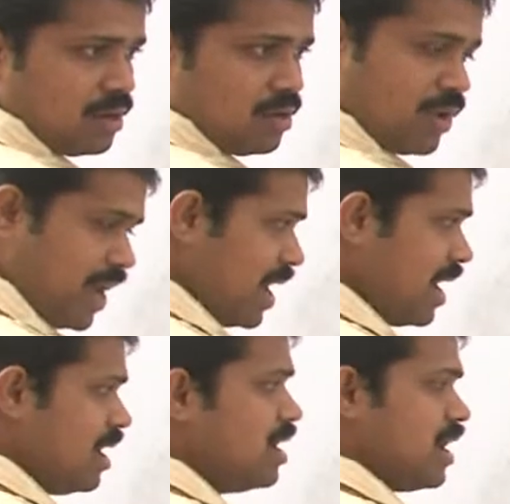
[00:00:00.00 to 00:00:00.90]

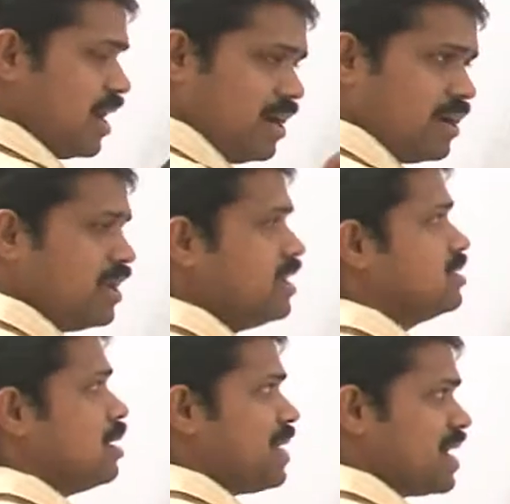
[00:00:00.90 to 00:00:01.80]
okay, entering
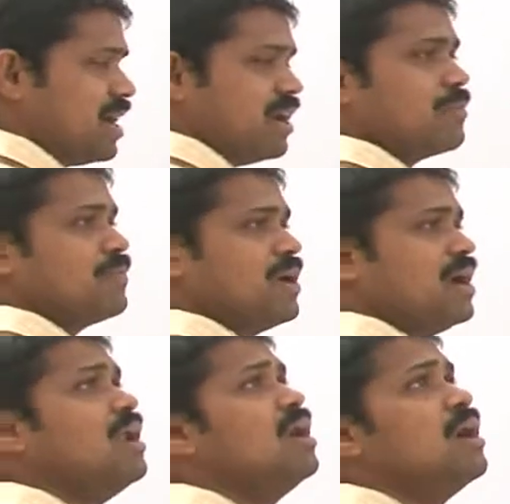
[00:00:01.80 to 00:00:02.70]
the magnetic
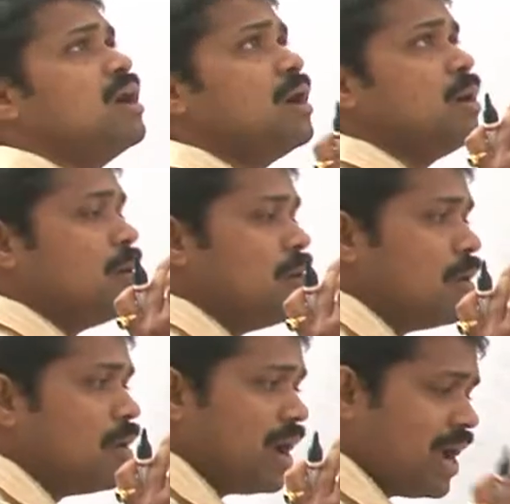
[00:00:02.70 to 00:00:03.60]
field
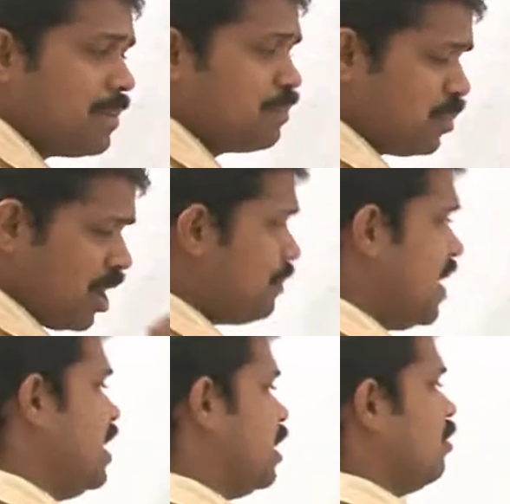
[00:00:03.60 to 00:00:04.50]
and
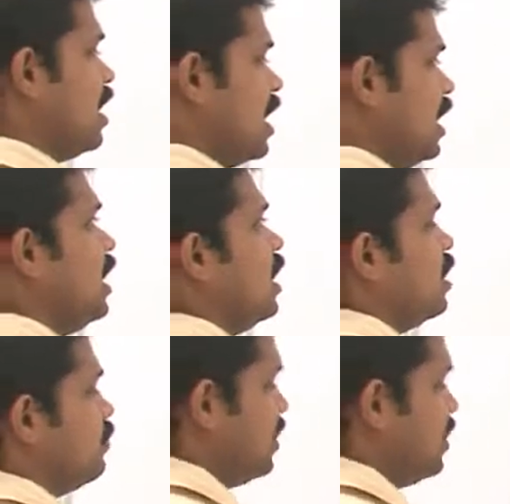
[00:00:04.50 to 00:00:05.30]
perpendicularly,